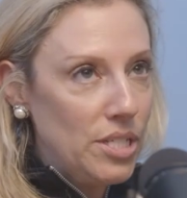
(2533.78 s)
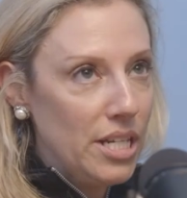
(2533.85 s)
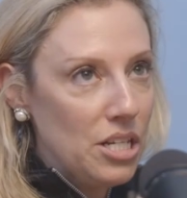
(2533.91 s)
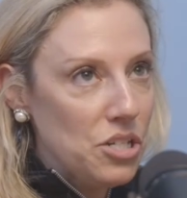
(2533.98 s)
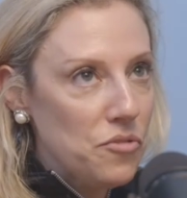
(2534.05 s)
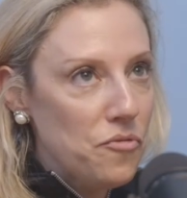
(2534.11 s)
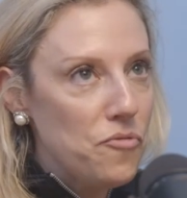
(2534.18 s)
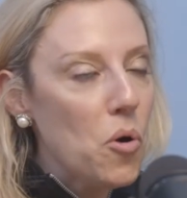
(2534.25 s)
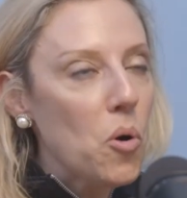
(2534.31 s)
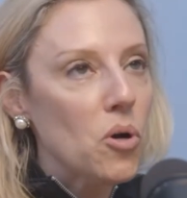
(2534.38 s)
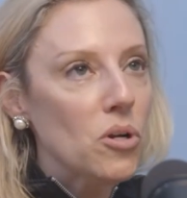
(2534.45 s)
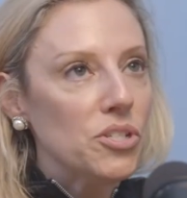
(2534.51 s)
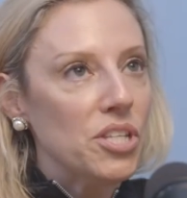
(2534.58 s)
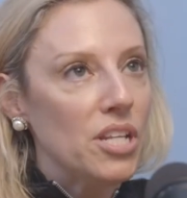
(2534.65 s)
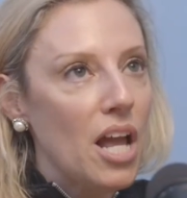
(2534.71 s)
to get a
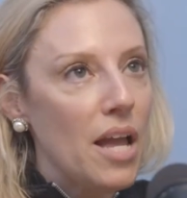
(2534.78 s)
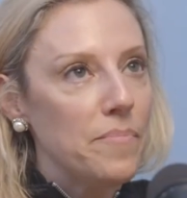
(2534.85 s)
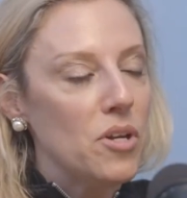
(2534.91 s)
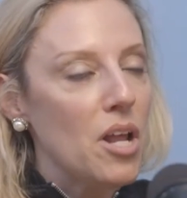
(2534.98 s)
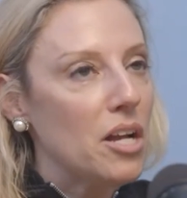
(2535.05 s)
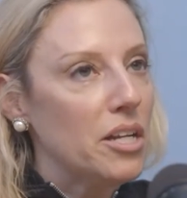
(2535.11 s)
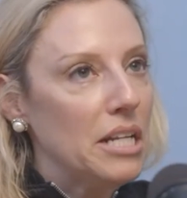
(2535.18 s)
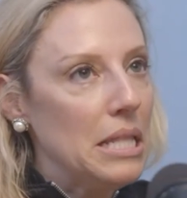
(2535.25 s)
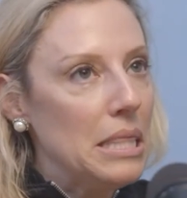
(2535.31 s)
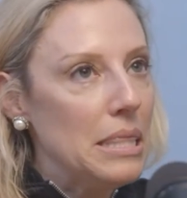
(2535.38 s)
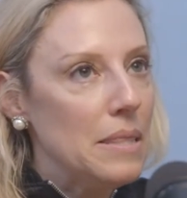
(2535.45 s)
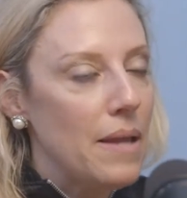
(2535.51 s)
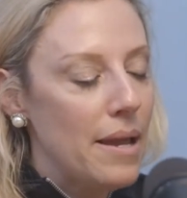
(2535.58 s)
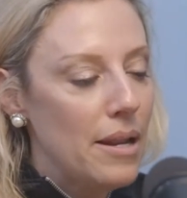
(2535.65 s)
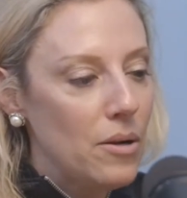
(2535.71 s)
divorce, and
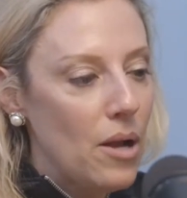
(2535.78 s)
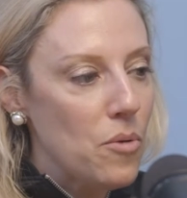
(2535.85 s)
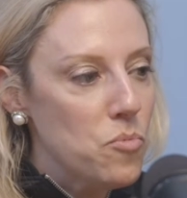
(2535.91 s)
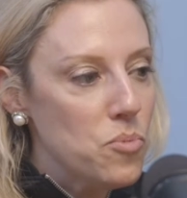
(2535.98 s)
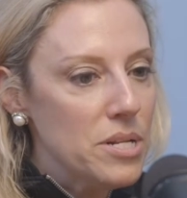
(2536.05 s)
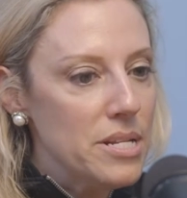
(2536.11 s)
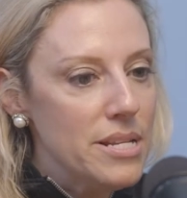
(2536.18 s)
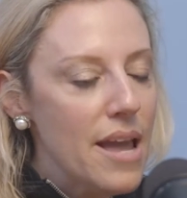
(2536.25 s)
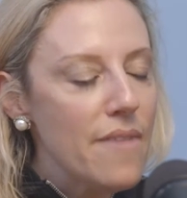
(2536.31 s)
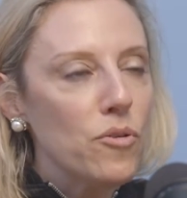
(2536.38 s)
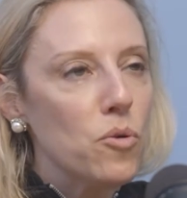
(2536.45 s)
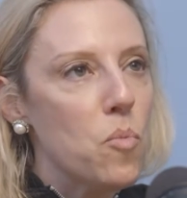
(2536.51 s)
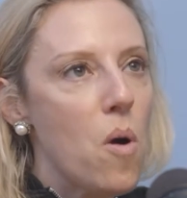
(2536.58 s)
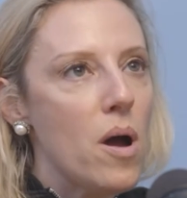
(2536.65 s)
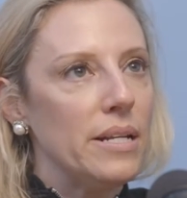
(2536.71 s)
I would
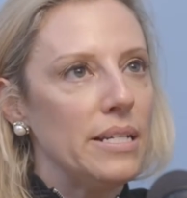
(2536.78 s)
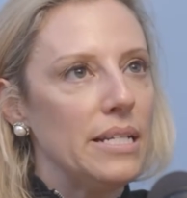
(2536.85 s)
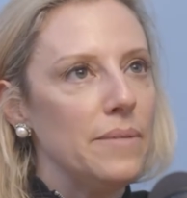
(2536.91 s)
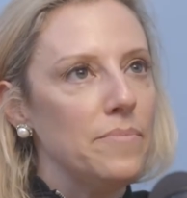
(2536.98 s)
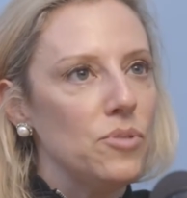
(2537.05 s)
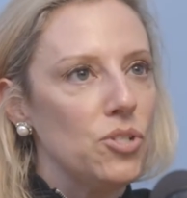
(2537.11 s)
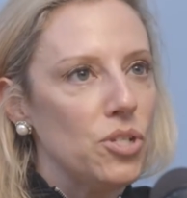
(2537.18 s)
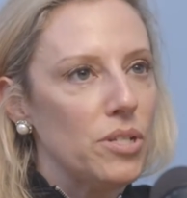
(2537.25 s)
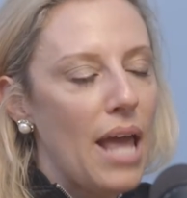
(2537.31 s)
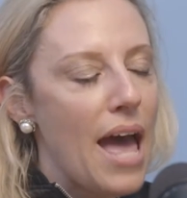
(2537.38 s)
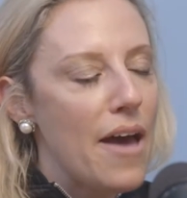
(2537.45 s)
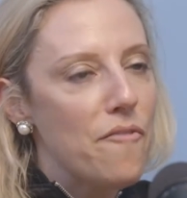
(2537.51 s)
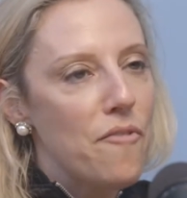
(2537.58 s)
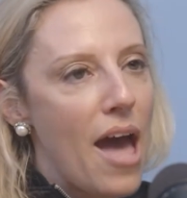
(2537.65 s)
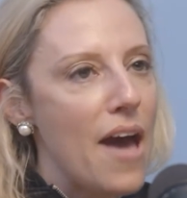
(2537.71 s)
never want him to
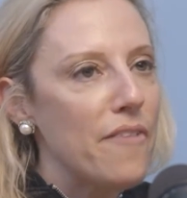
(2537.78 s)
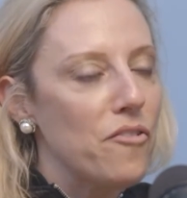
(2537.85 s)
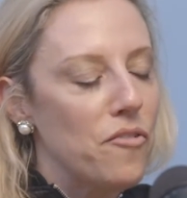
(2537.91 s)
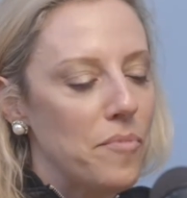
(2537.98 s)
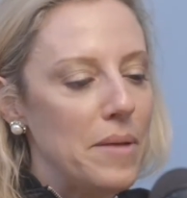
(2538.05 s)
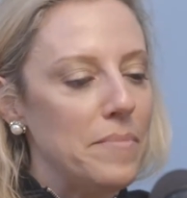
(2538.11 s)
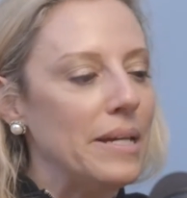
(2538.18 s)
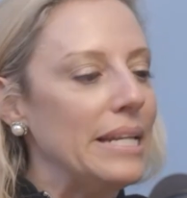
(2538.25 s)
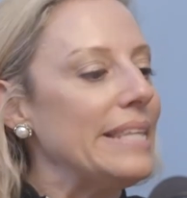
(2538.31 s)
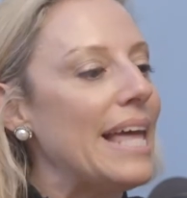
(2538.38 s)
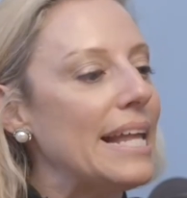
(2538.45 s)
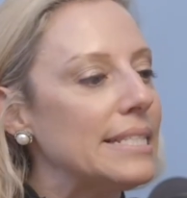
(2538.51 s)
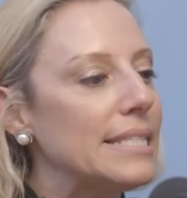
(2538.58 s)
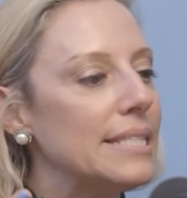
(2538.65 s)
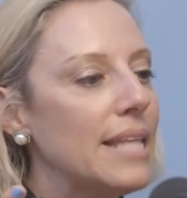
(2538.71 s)
have half of my money.
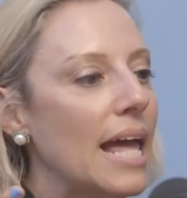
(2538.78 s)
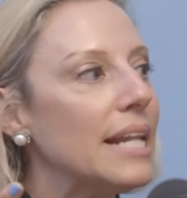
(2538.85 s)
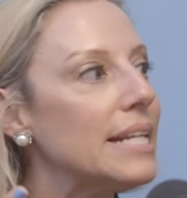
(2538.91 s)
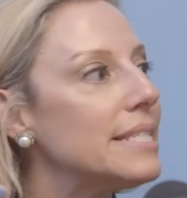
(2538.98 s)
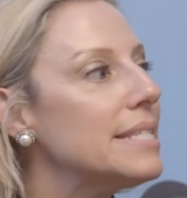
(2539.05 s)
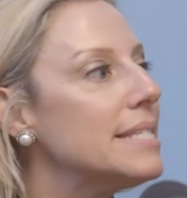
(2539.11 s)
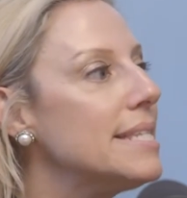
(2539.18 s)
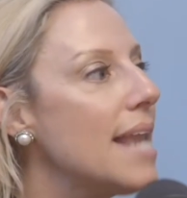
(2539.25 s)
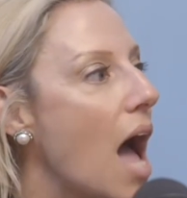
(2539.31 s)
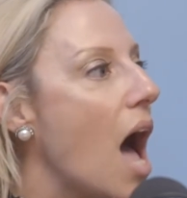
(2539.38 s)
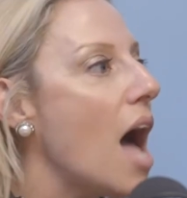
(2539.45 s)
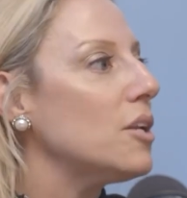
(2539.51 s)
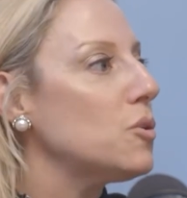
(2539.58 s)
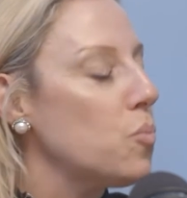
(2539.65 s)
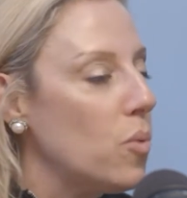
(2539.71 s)
That is
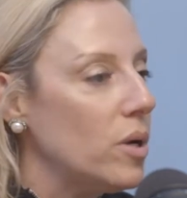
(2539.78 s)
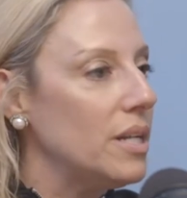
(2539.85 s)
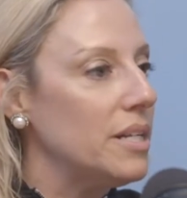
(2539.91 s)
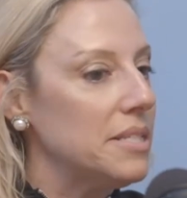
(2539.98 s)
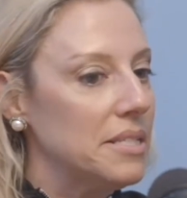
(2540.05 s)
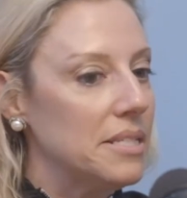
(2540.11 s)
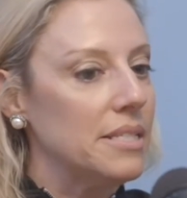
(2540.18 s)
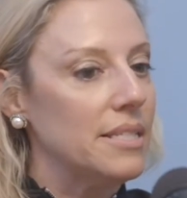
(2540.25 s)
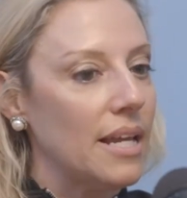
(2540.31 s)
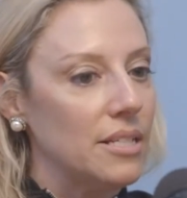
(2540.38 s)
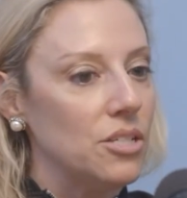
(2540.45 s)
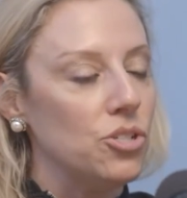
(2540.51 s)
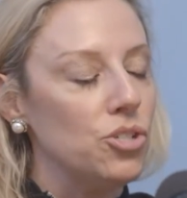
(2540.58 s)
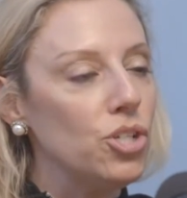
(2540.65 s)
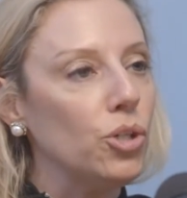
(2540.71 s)
not what it is
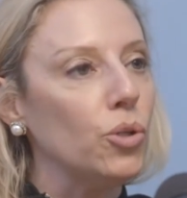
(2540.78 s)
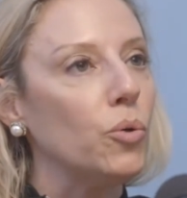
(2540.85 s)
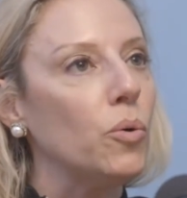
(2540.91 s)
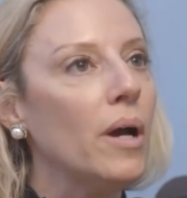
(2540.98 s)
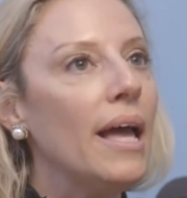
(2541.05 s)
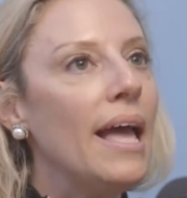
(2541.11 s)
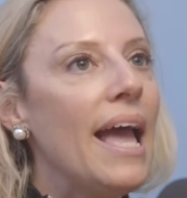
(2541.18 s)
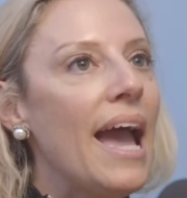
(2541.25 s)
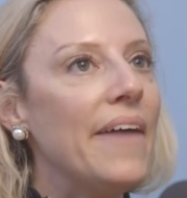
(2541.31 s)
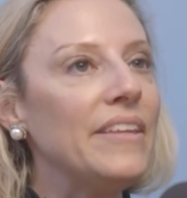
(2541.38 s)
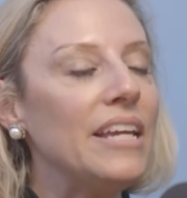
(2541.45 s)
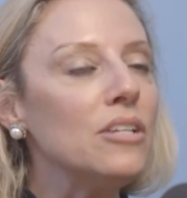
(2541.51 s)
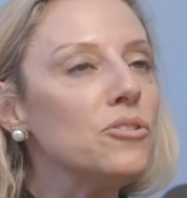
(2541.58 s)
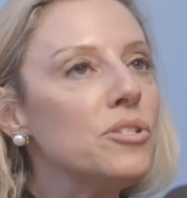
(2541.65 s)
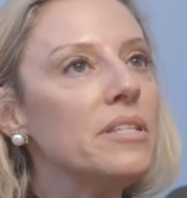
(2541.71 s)
designed to do. And
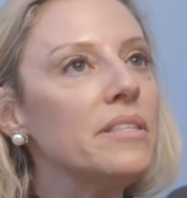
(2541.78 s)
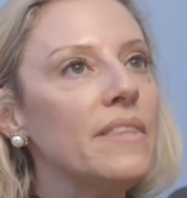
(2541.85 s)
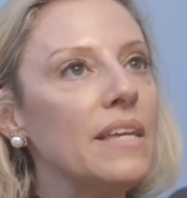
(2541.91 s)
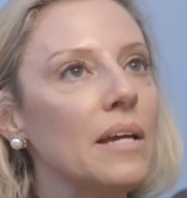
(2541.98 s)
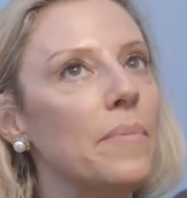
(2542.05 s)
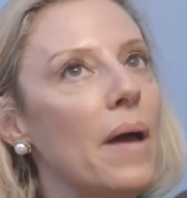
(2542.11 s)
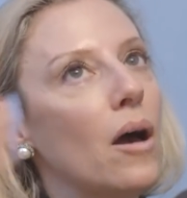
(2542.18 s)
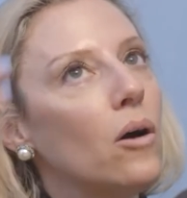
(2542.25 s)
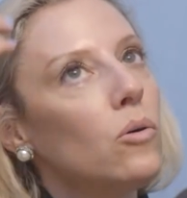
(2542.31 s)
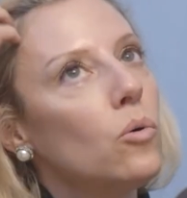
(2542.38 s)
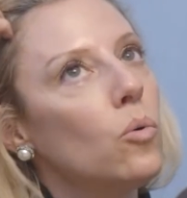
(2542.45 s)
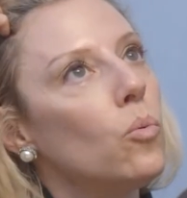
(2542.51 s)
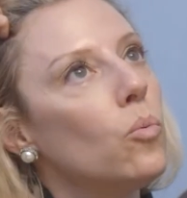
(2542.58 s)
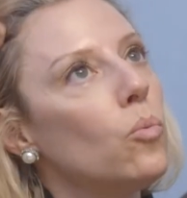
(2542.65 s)
the interesting thing about